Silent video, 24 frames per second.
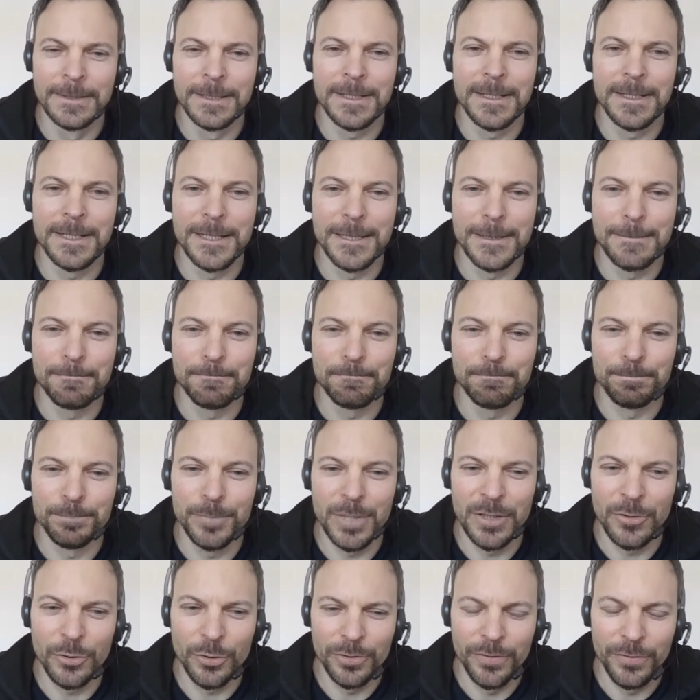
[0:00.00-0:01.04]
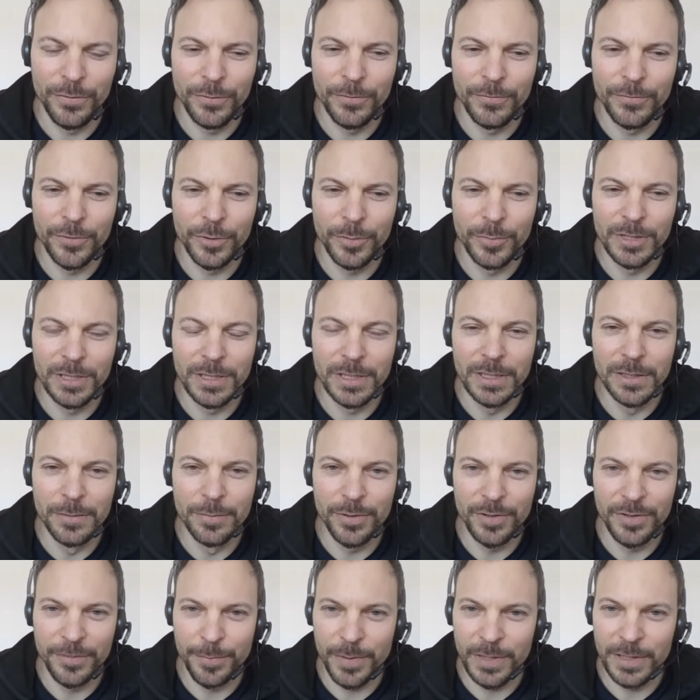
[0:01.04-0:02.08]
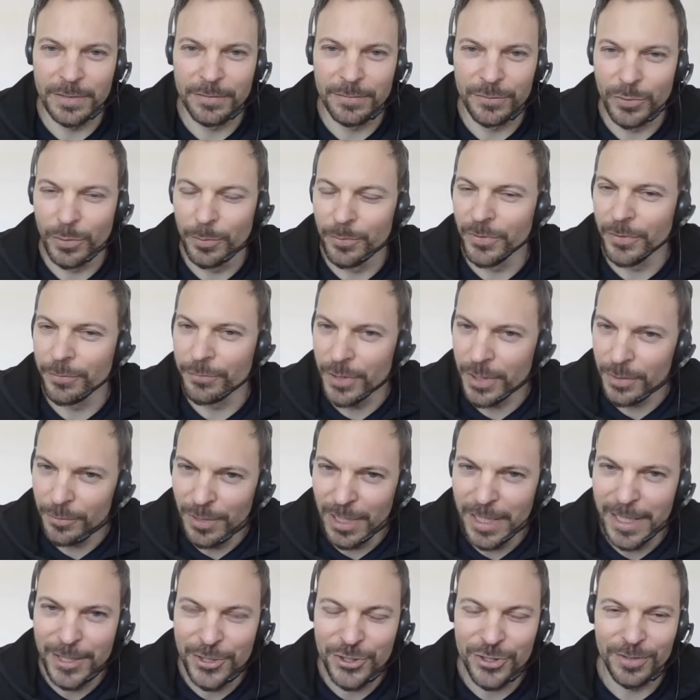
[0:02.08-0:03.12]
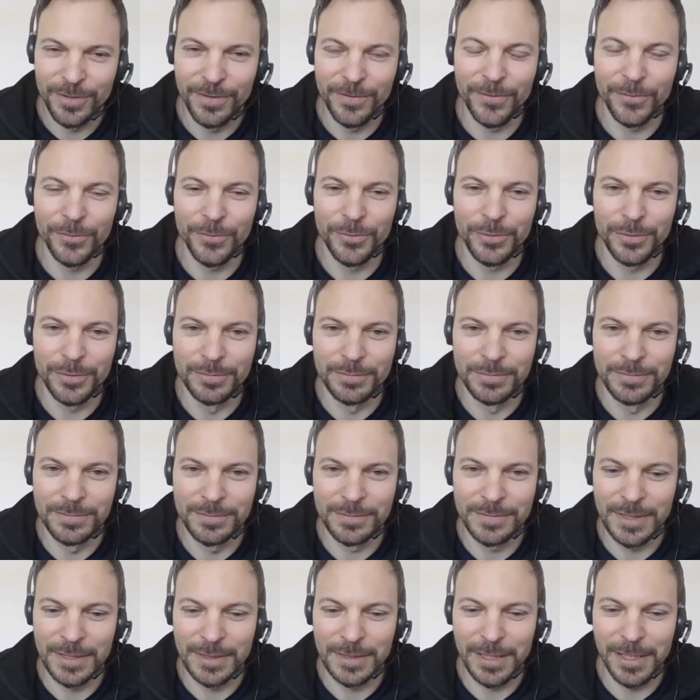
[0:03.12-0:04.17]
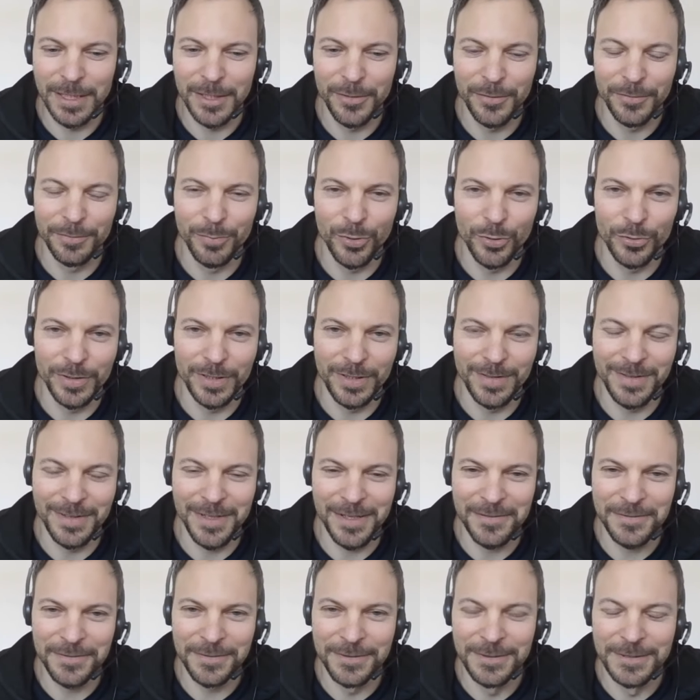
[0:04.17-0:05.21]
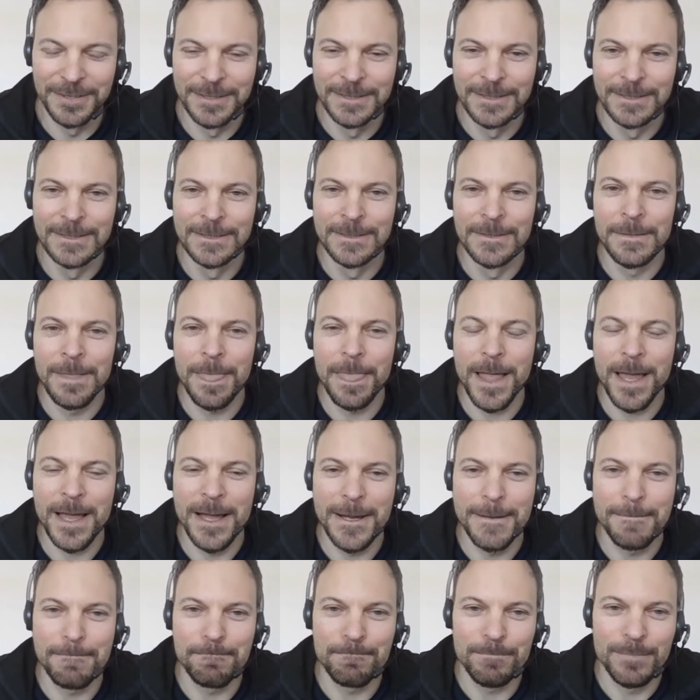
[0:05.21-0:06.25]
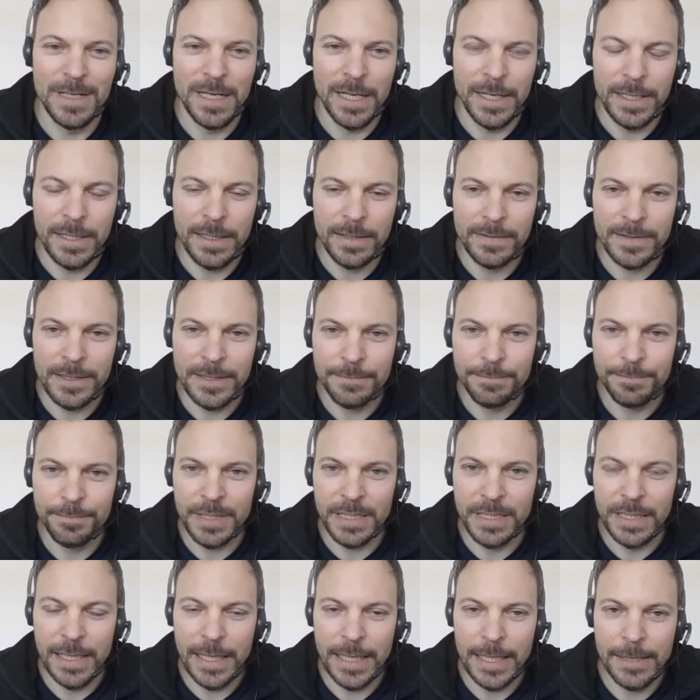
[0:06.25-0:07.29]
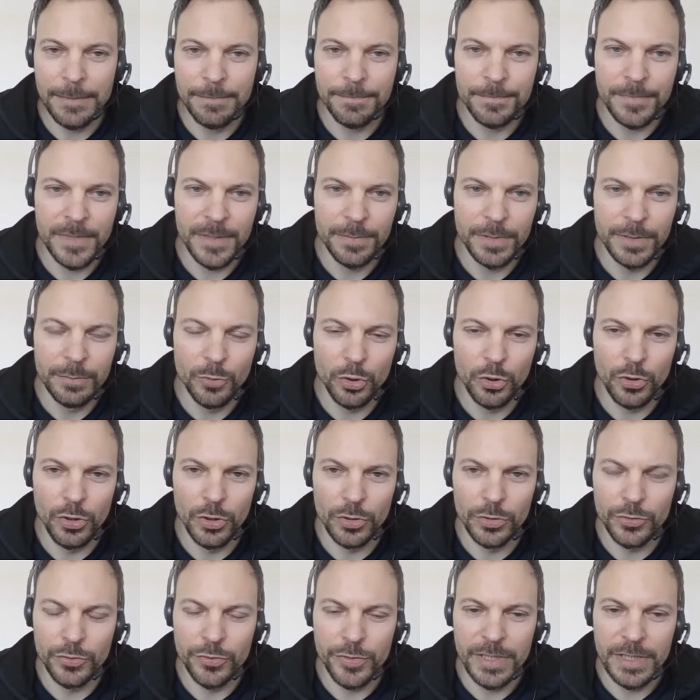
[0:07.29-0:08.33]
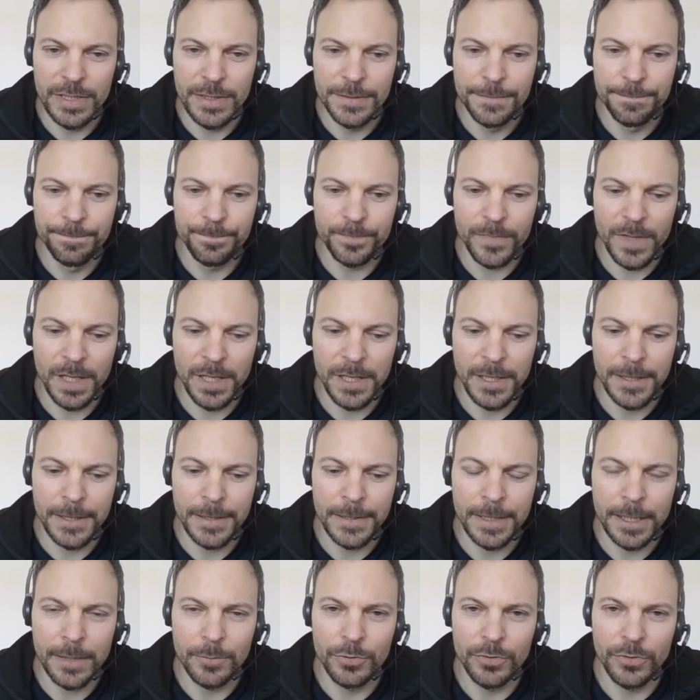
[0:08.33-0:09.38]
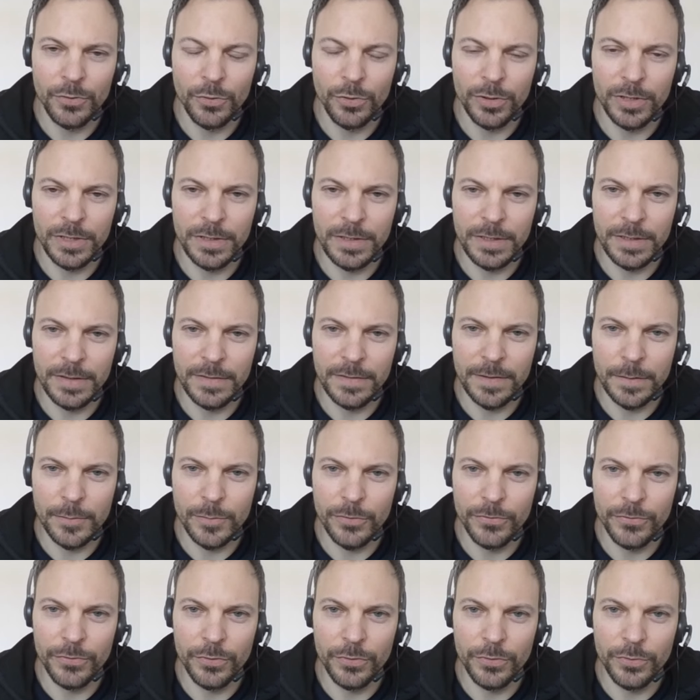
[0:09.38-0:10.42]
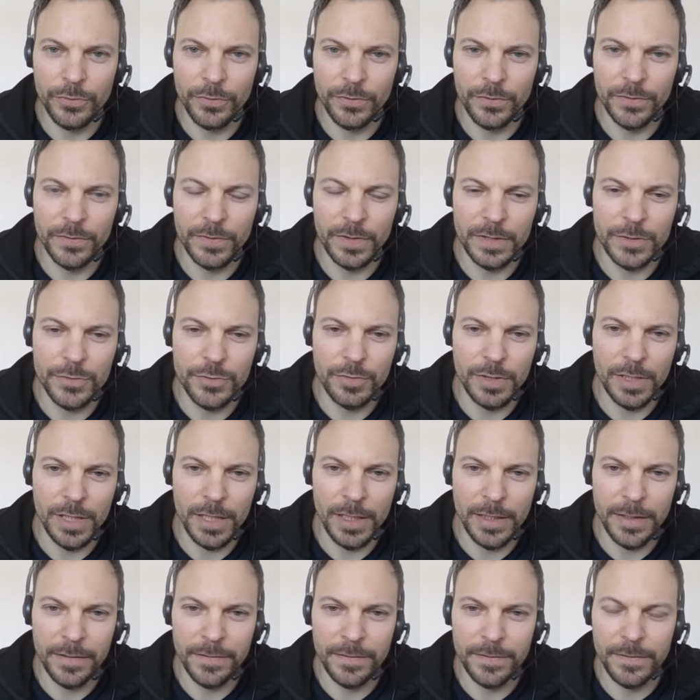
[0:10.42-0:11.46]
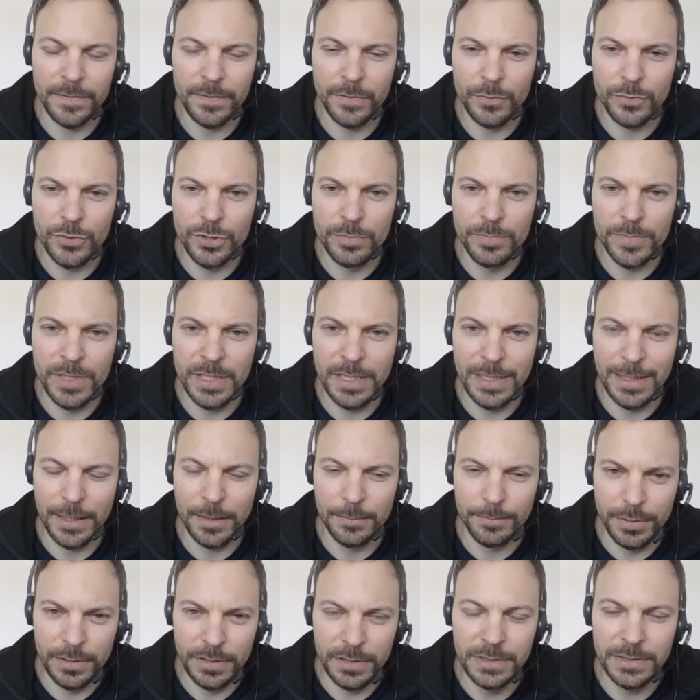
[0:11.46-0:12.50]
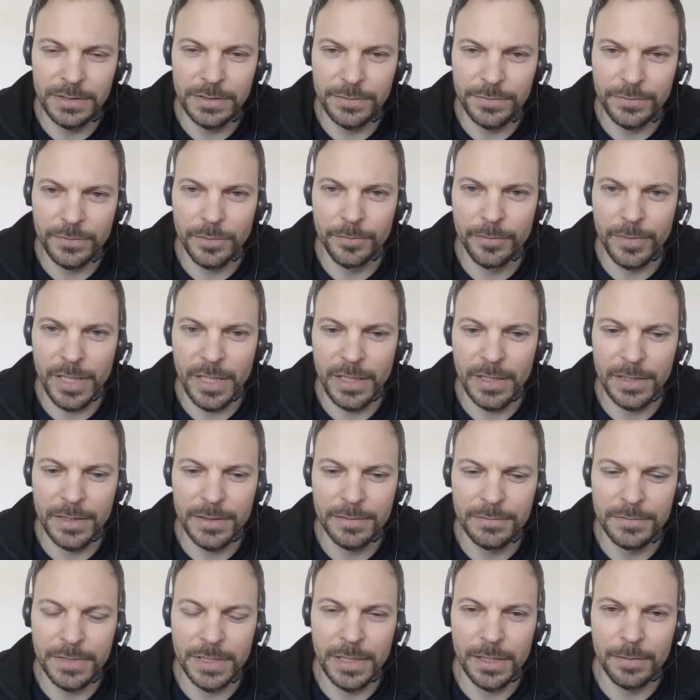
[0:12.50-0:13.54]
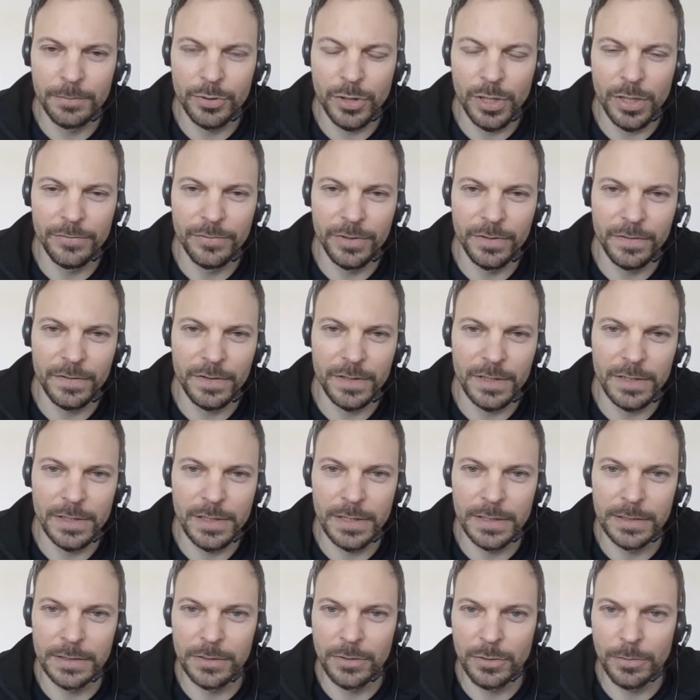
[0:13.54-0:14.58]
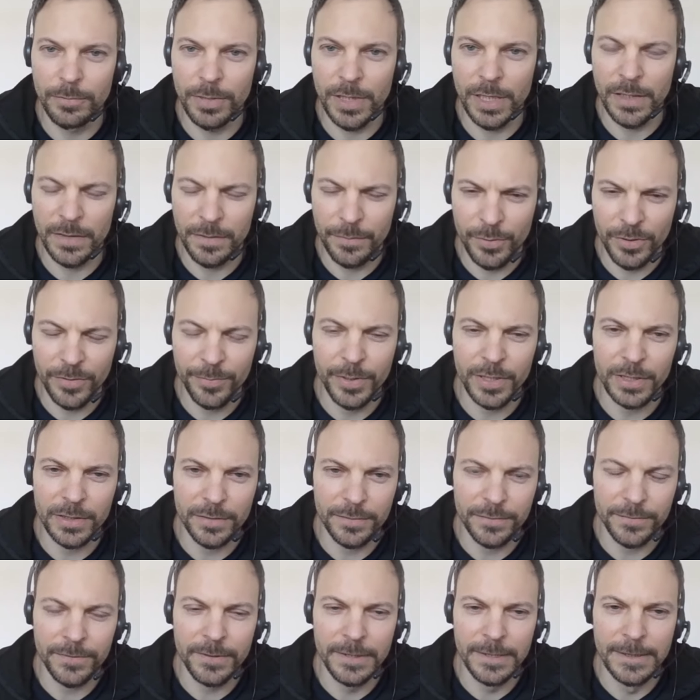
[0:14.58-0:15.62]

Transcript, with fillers: um, but also from a legal perspective in terms of regulation, so that kind of boring stuff. Um, later, that became a bit more concrete. Uh, I was auditing some of those centralized social media companies from a data privacy and compliance perspective.